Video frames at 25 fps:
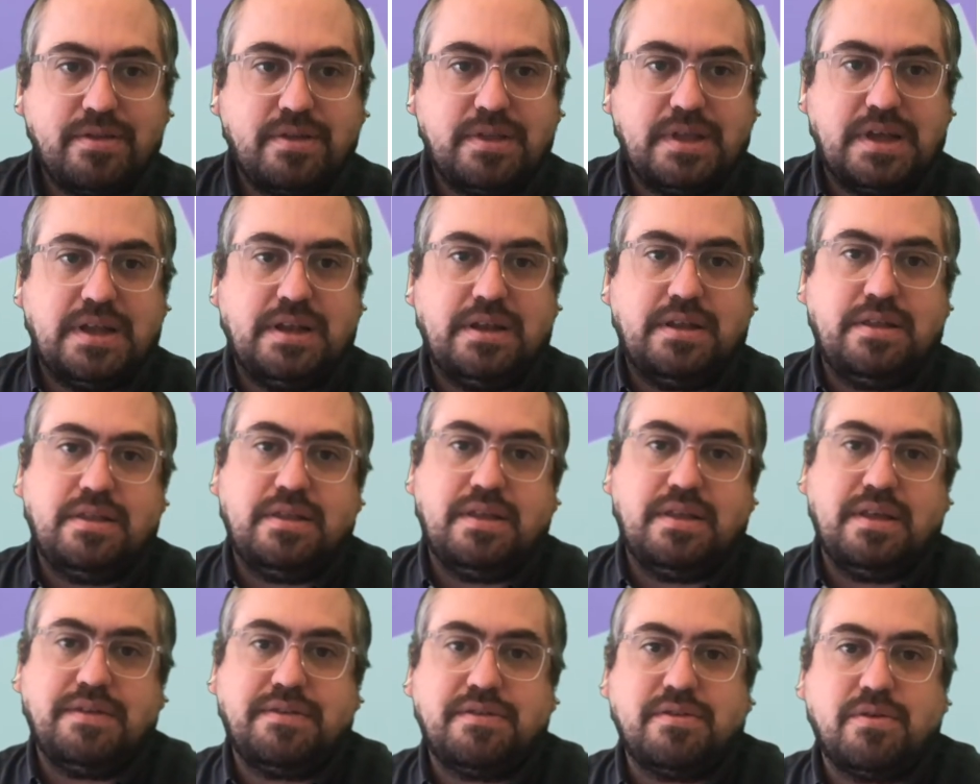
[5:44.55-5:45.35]
then
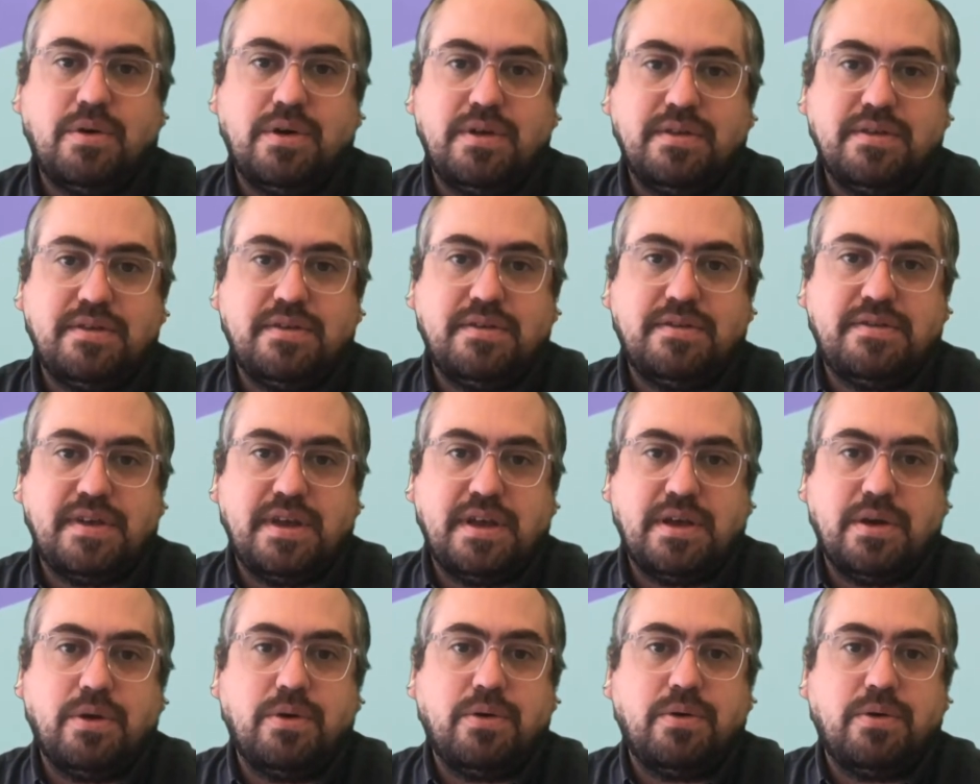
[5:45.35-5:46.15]
it's going to
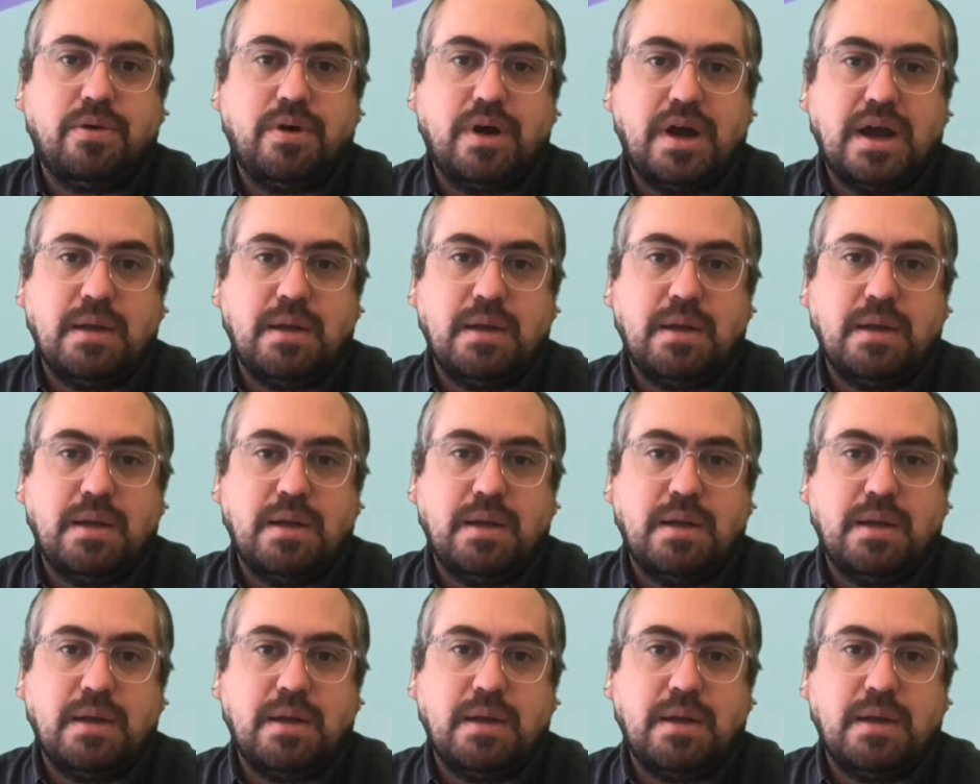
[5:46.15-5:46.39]
say, oh,